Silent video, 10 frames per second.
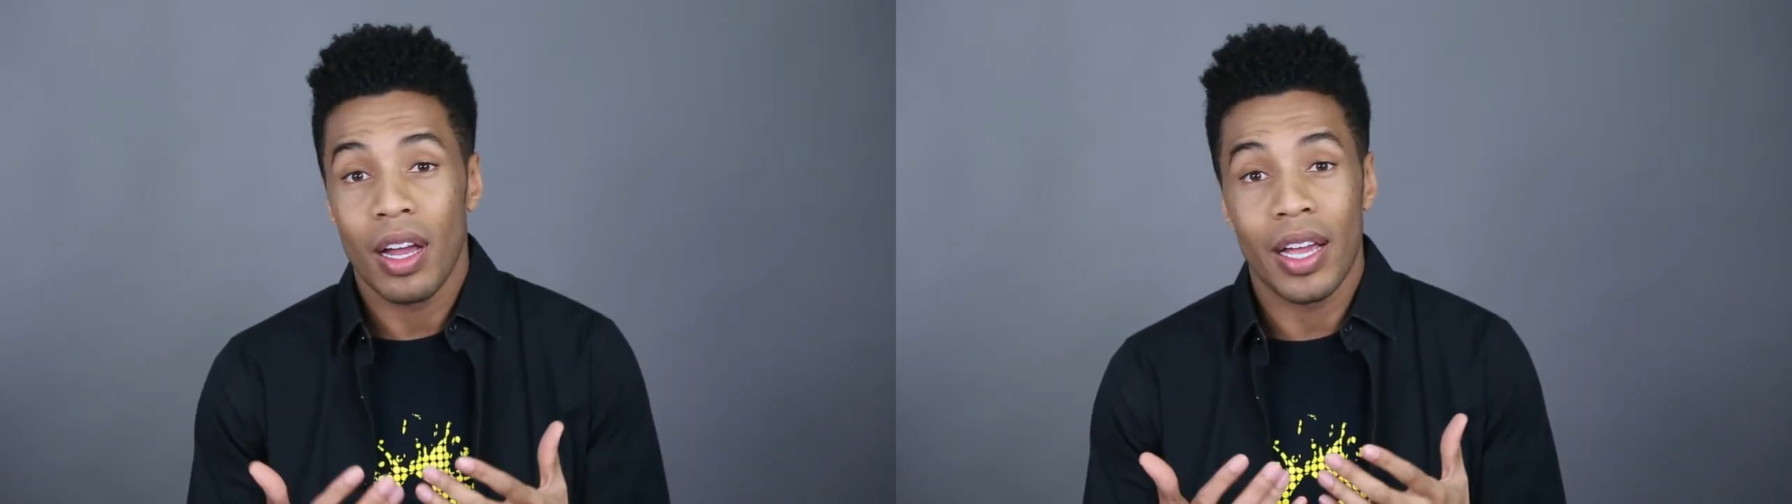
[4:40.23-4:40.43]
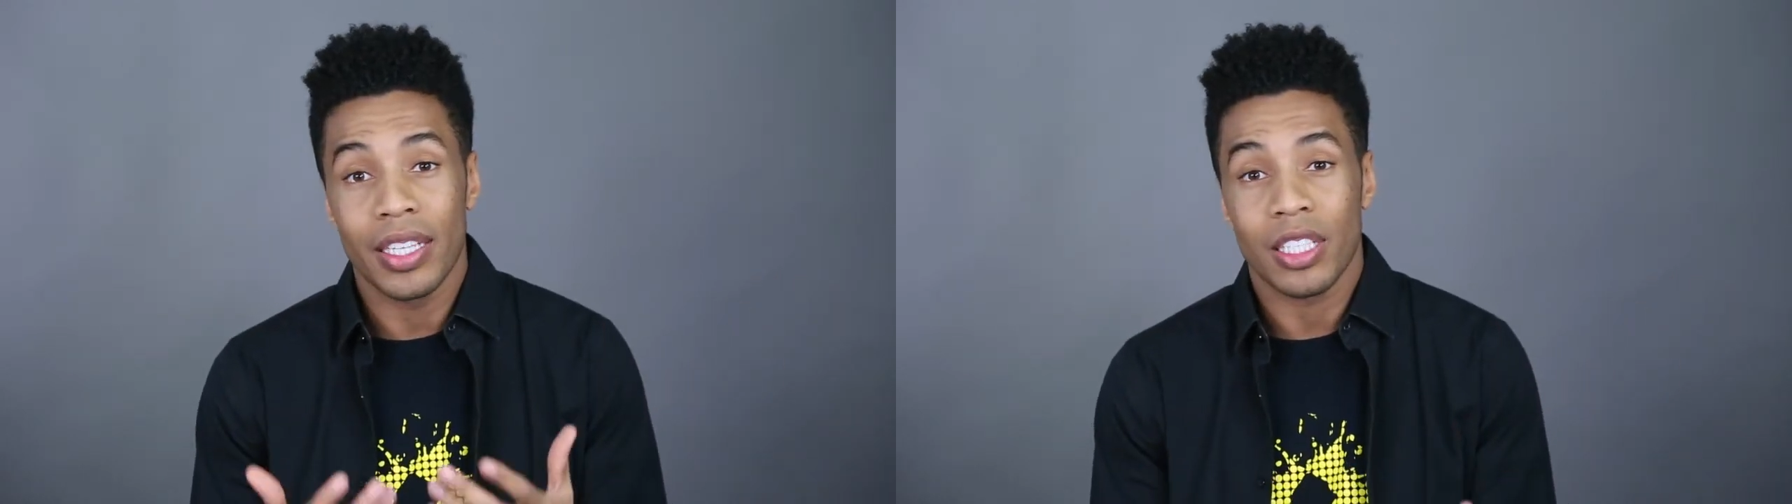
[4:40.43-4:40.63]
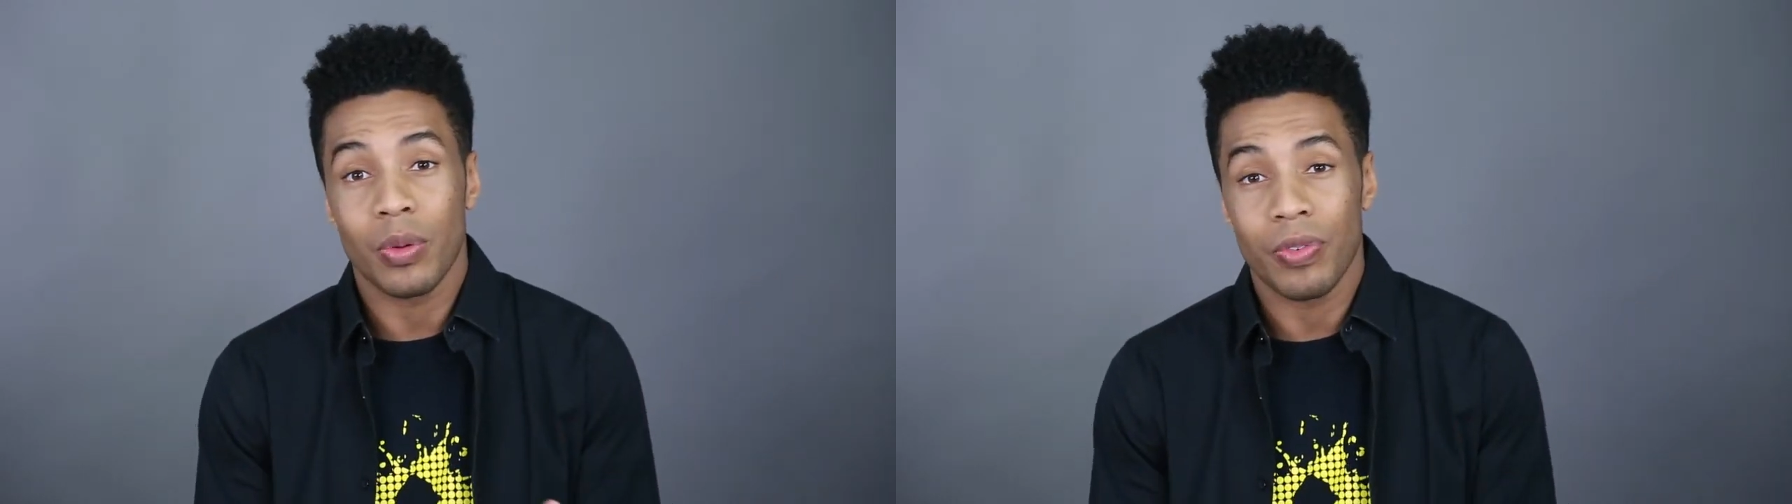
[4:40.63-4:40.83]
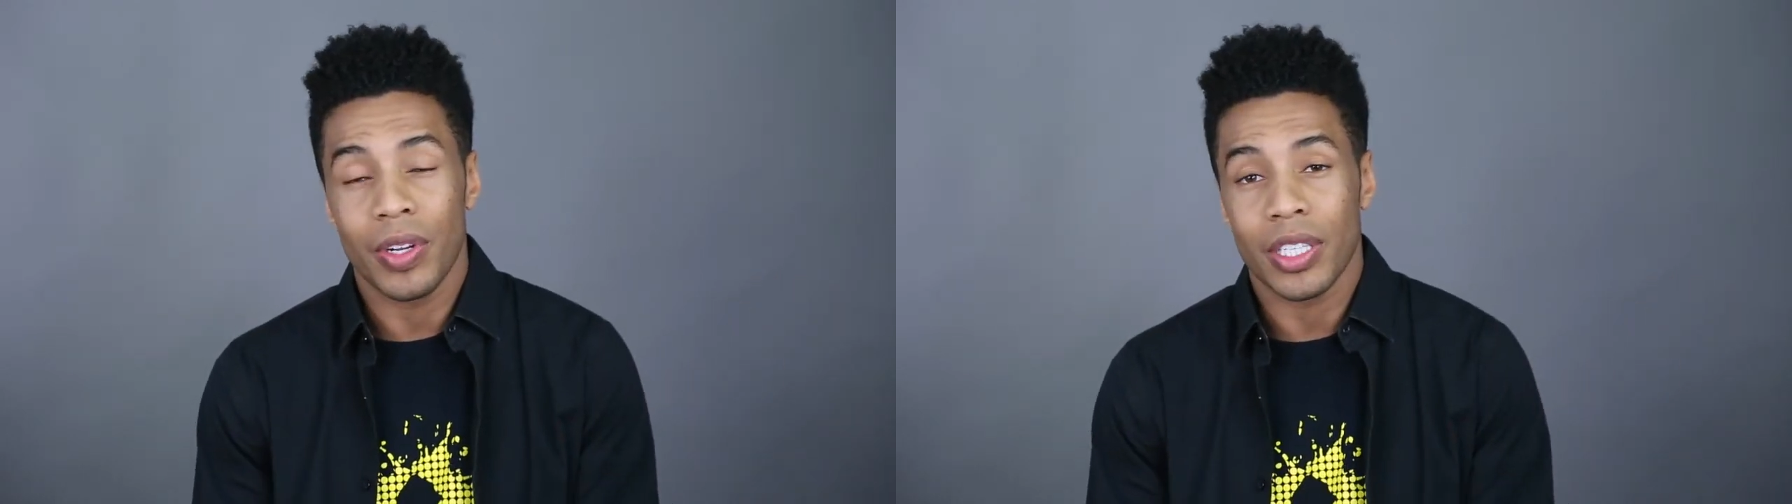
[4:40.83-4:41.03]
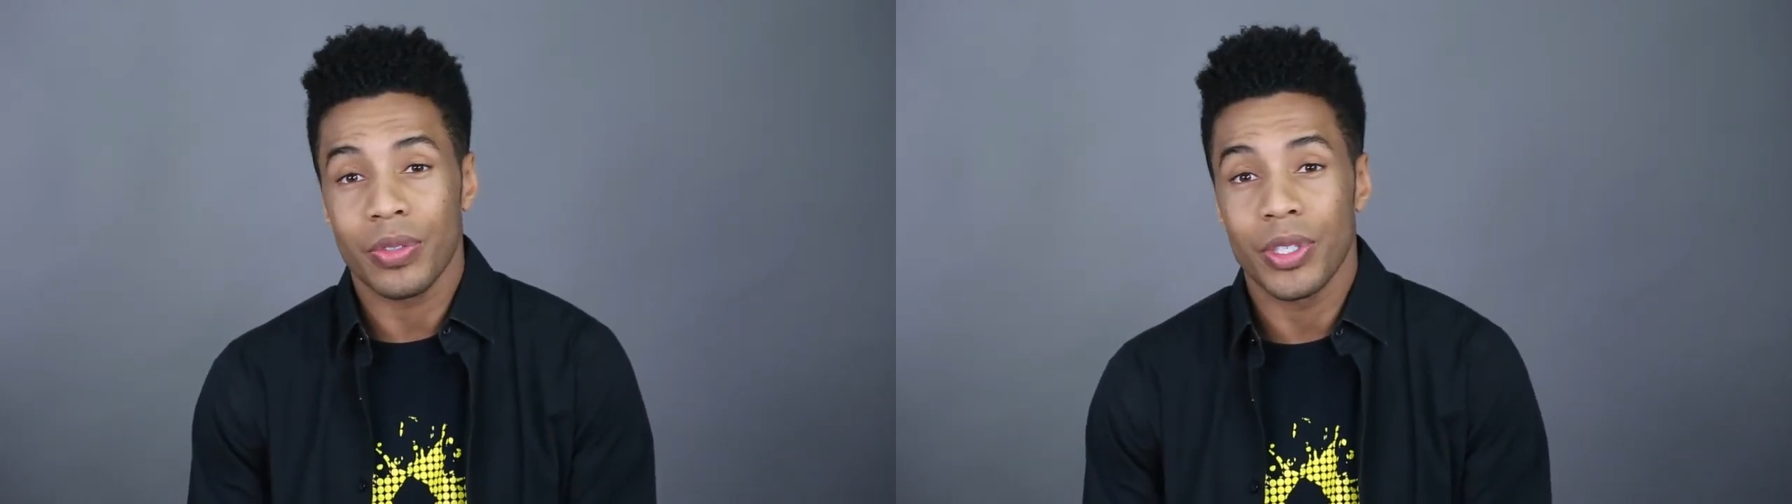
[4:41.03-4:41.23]
a sun
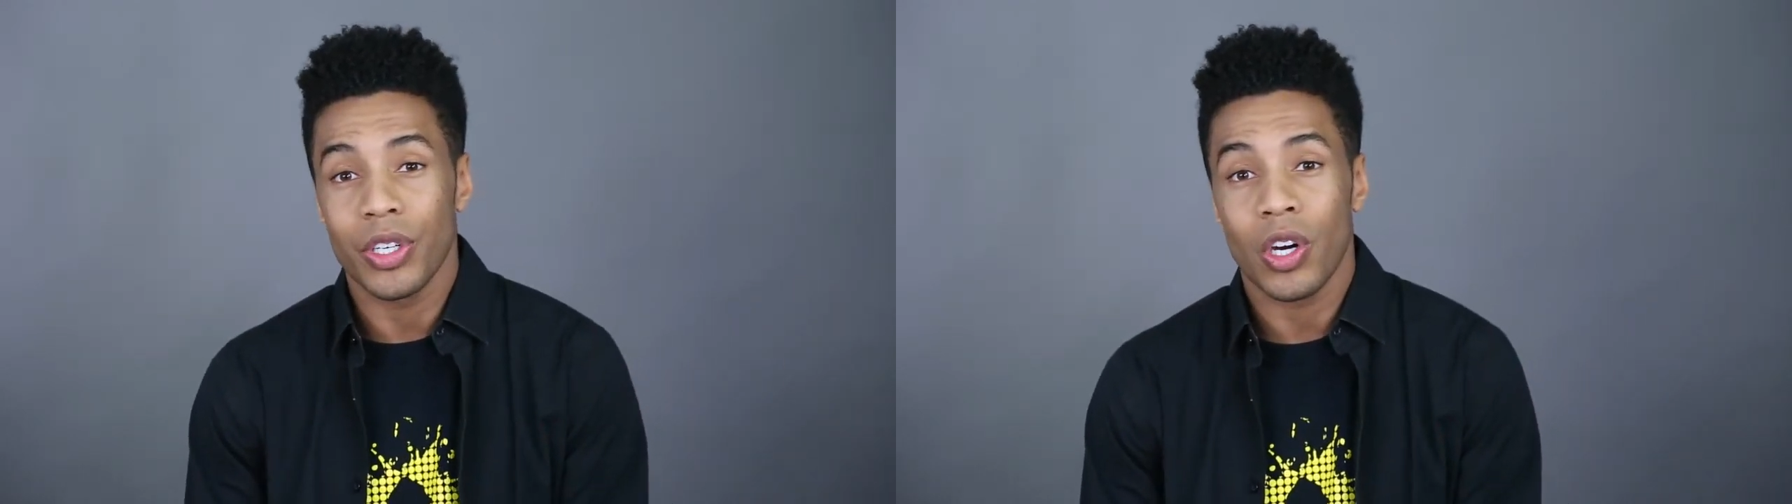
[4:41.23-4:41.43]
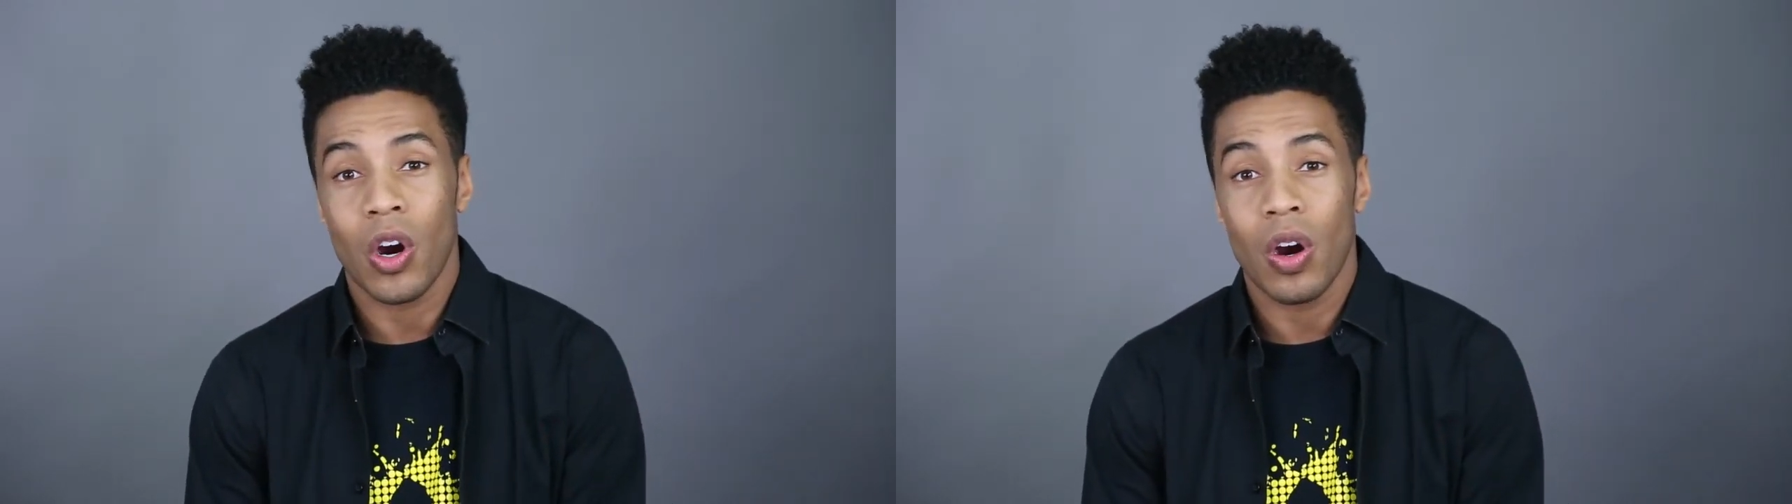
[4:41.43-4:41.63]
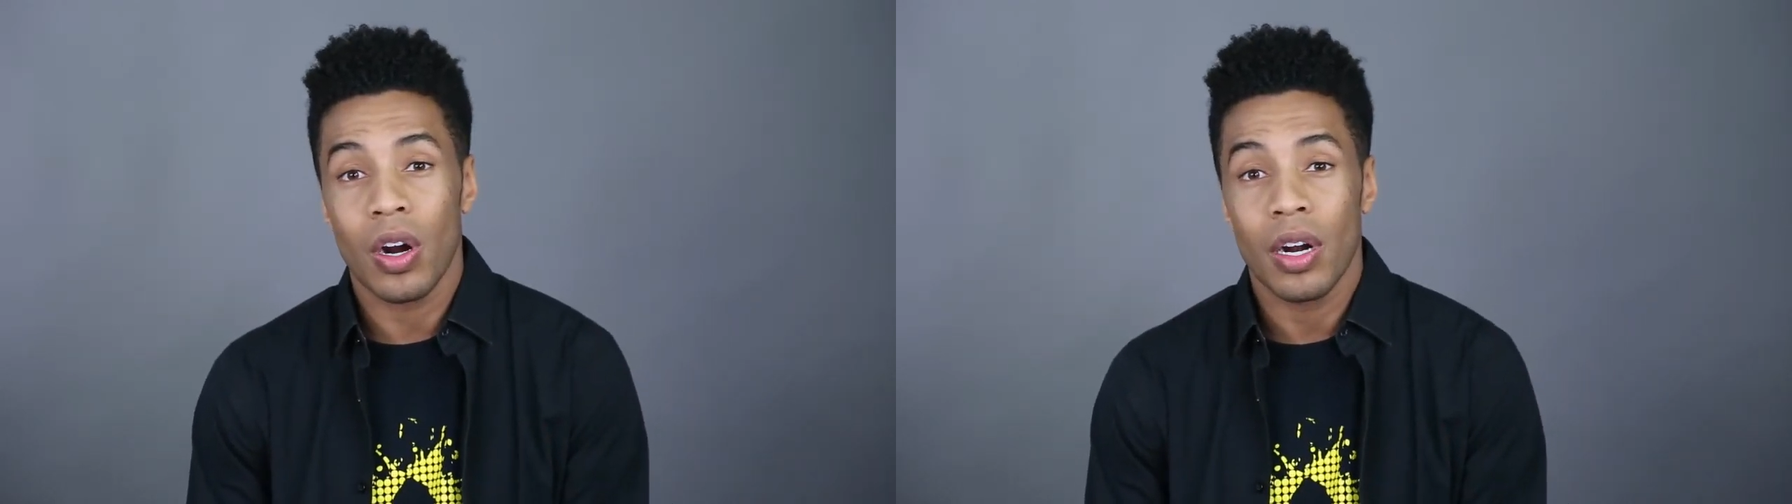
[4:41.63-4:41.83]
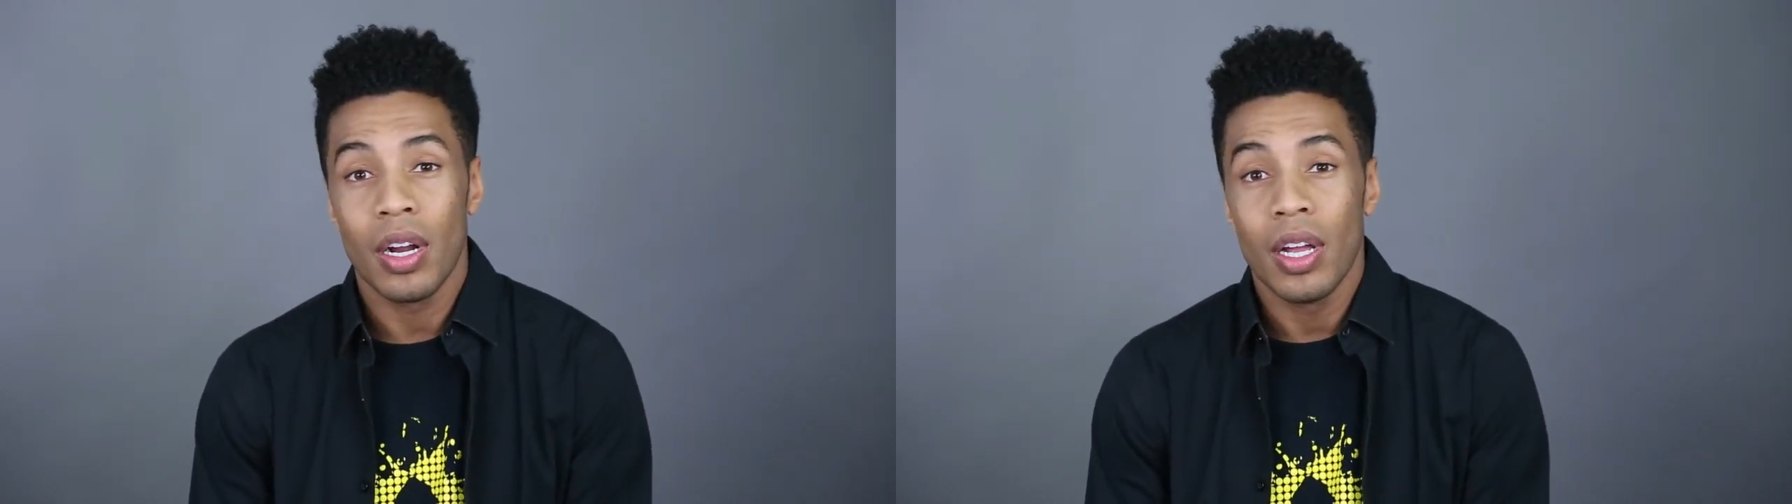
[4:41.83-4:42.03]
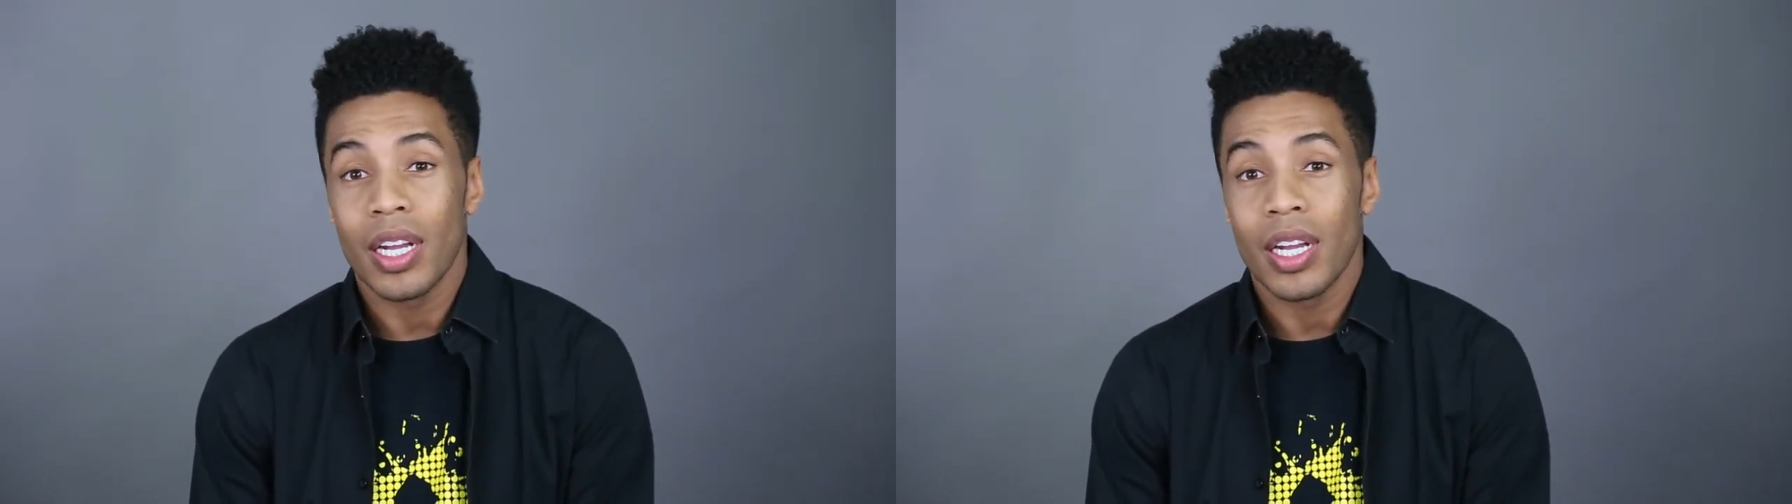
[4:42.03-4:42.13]
reflector in your car,